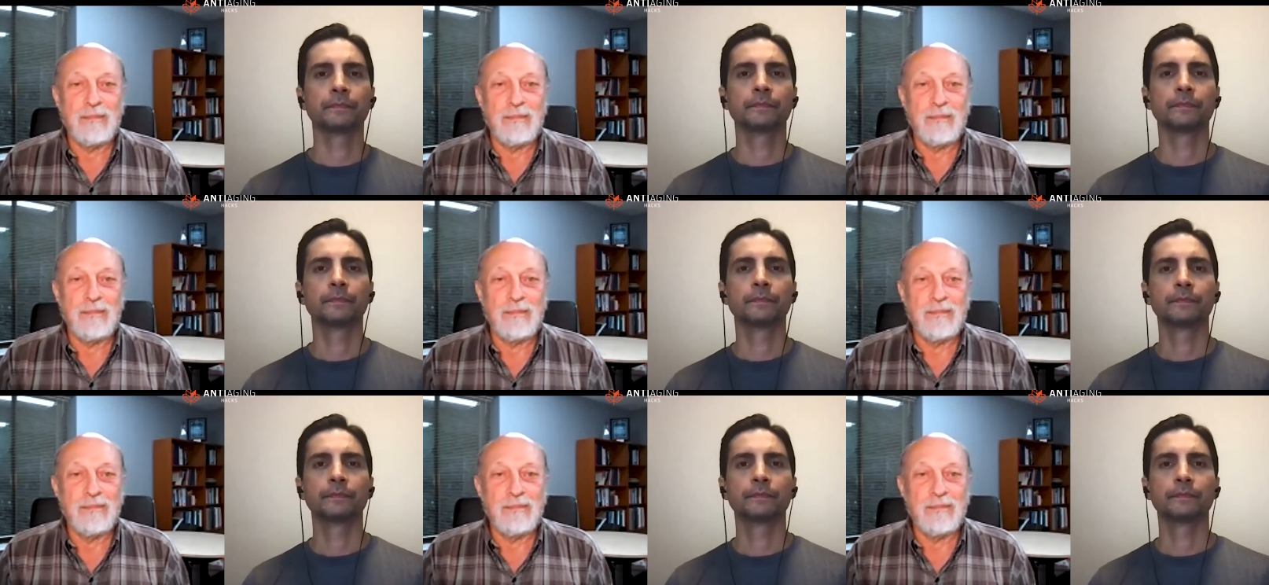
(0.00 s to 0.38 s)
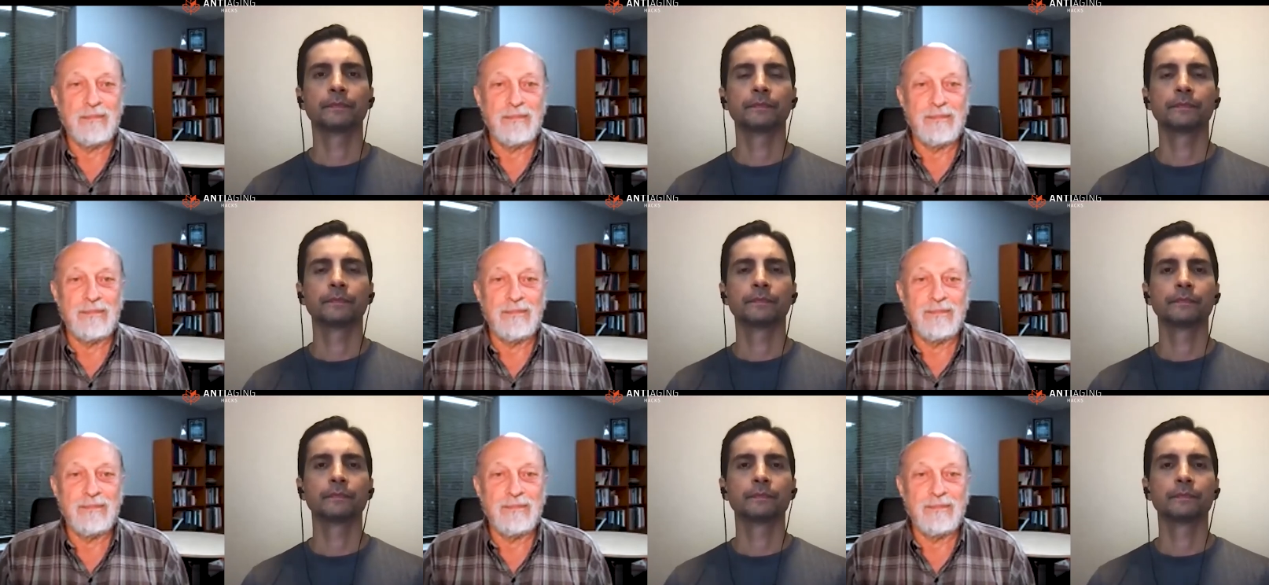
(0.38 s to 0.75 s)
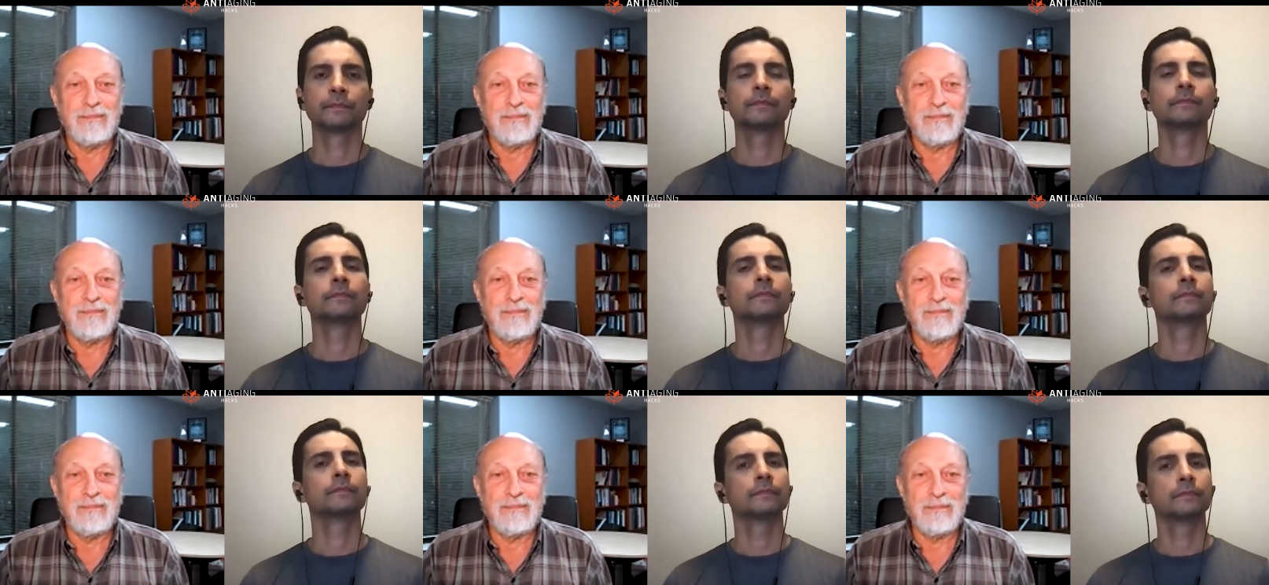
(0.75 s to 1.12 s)

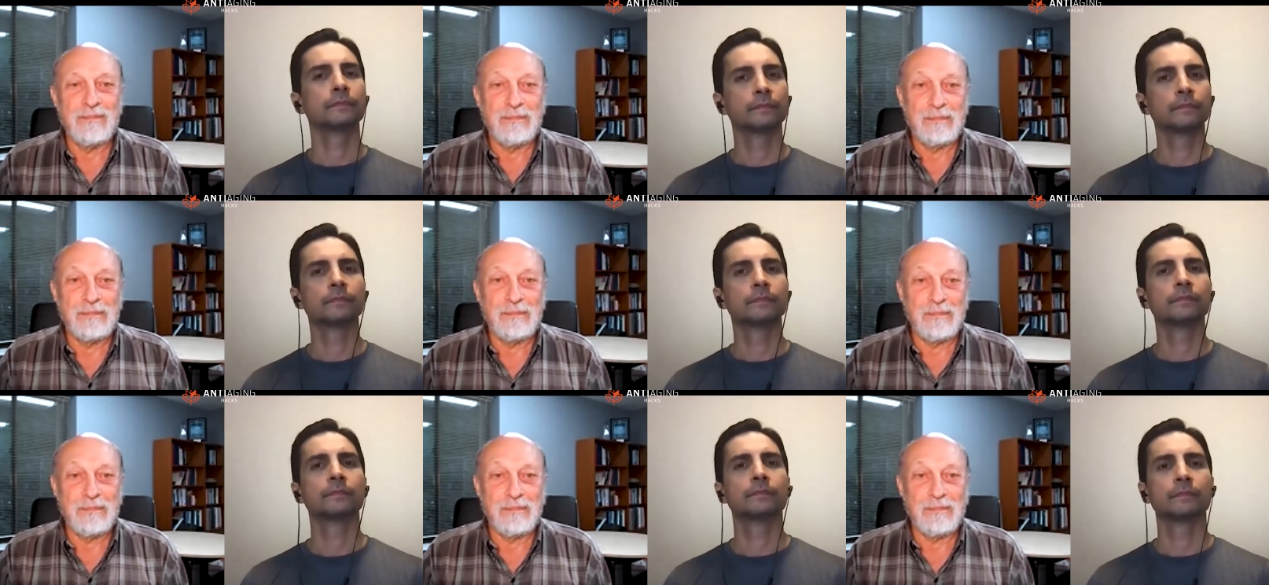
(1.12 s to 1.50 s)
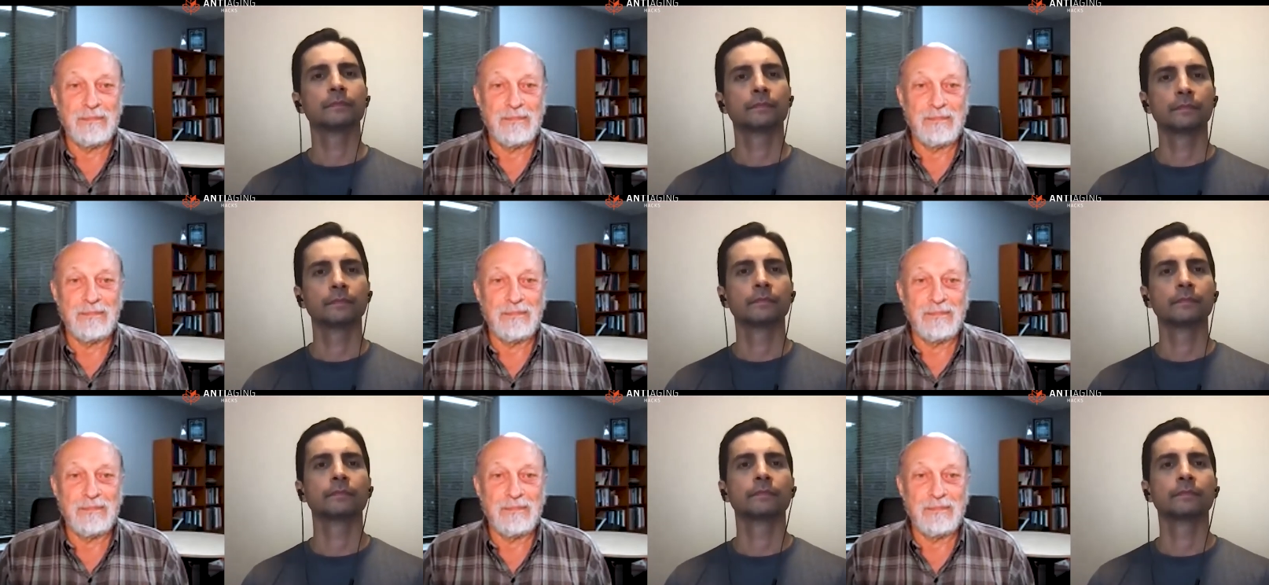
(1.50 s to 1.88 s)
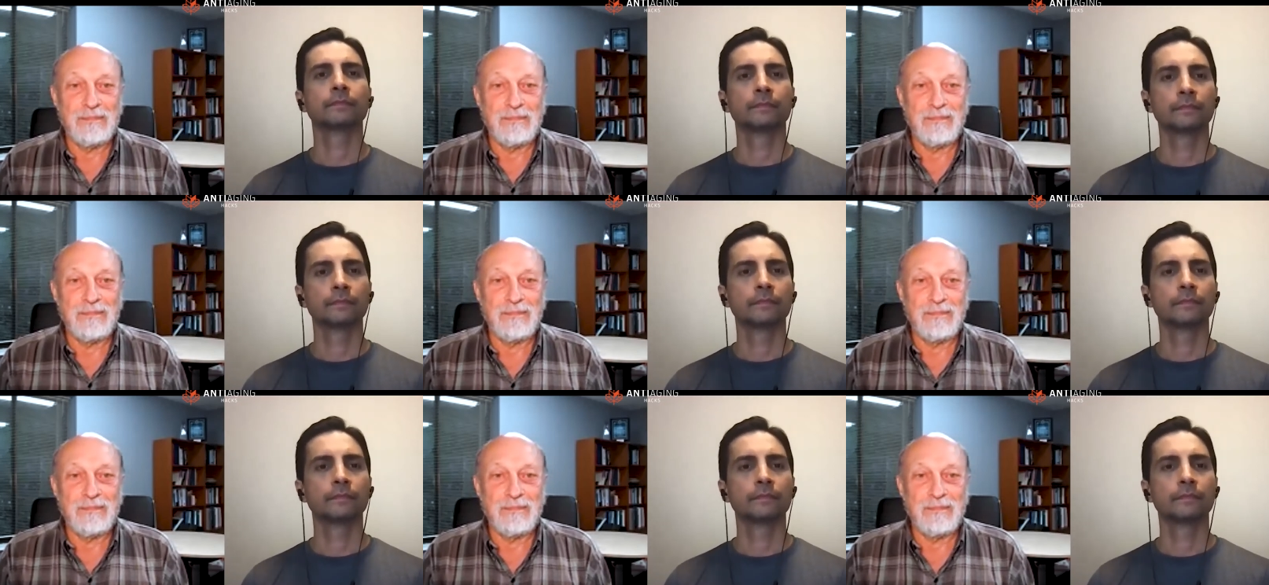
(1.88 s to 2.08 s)
(no one is talking)